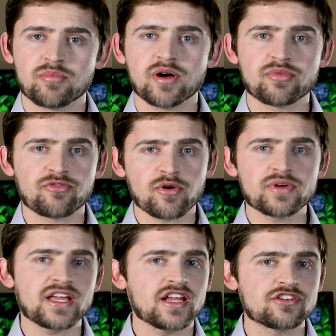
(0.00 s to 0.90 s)
But before we
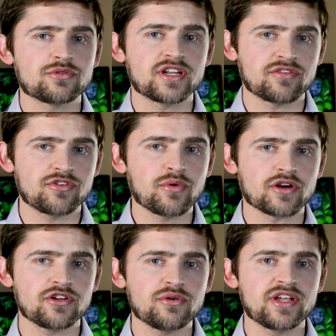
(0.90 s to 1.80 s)
get into it, if you are
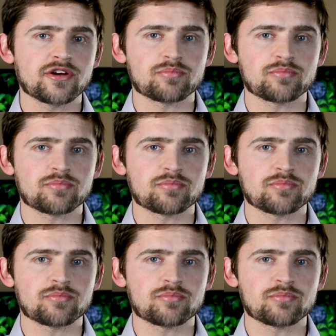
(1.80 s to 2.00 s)
new here,